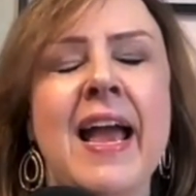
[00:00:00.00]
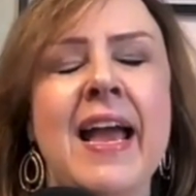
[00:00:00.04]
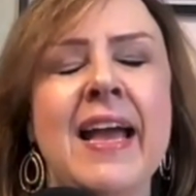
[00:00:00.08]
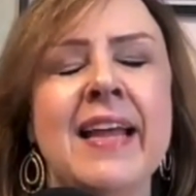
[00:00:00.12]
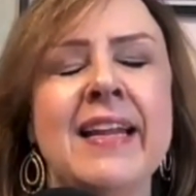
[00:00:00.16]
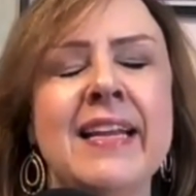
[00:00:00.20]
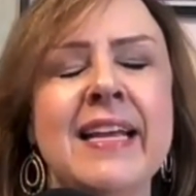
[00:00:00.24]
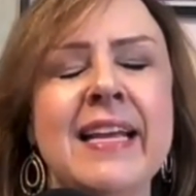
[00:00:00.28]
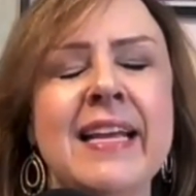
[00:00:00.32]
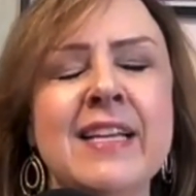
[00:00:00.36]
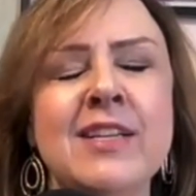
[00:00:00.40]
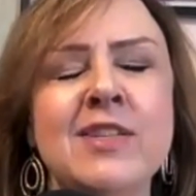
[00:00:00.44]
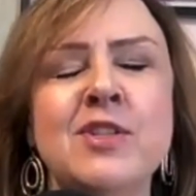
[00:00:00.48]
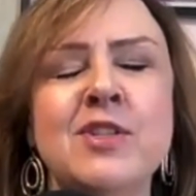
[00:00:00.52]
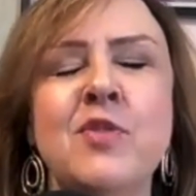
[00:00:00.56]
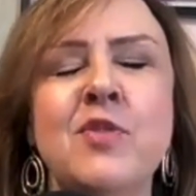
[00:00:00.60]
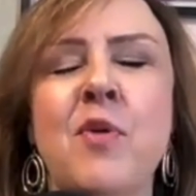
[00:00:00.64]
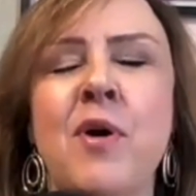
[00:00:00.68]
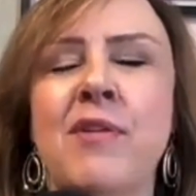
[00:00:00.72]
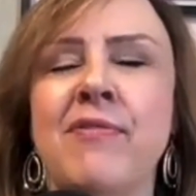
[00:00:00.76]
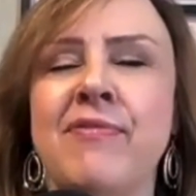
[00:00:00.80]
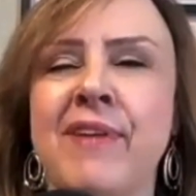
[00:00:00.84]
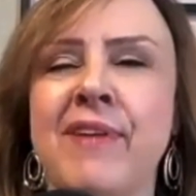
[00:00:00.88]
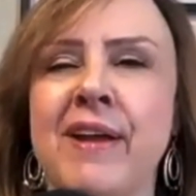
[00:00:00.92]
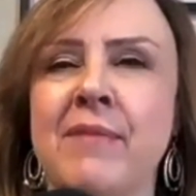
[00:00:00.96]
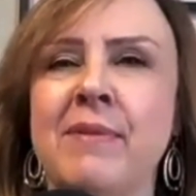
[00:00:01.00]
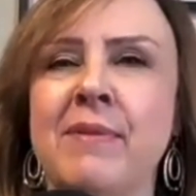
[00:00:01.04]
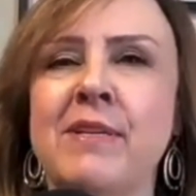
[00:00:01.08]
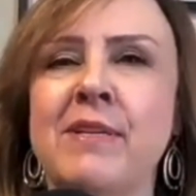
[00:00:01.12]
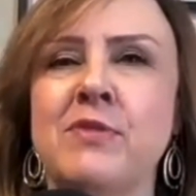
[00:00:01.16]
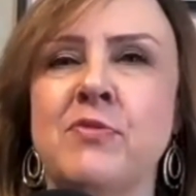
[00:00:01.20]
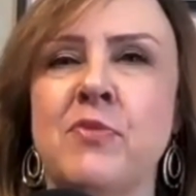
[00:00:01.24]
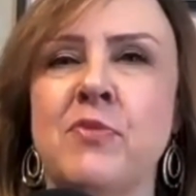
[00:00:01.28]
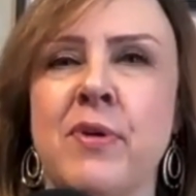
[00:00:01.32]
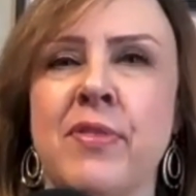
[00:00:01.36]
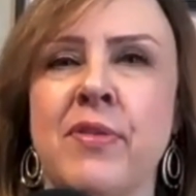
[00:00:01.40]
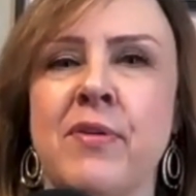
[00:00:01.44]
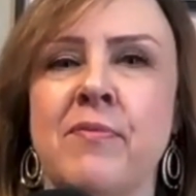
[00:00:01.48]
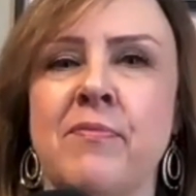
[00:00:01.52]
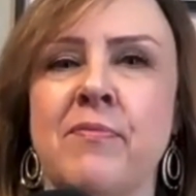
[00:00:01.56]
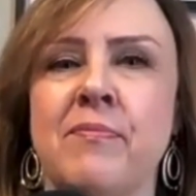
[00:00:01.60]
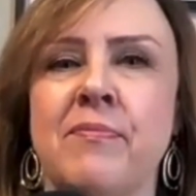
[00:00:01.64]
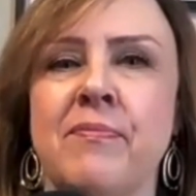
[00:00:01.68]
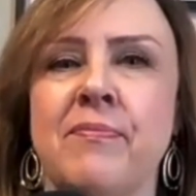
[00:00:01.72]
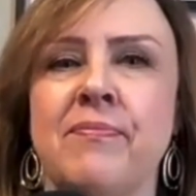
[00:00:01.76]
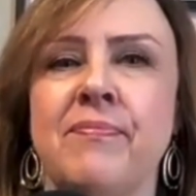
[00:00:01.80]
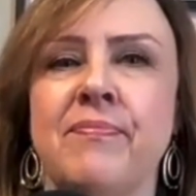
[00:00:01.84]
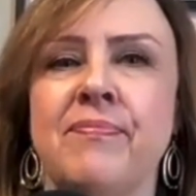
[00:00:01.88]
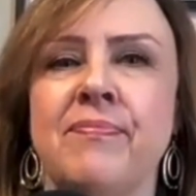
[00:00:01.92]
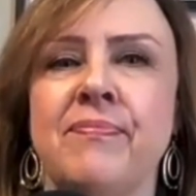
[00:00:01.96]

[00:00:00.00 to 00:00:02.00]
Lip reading: and into our family's rhythm.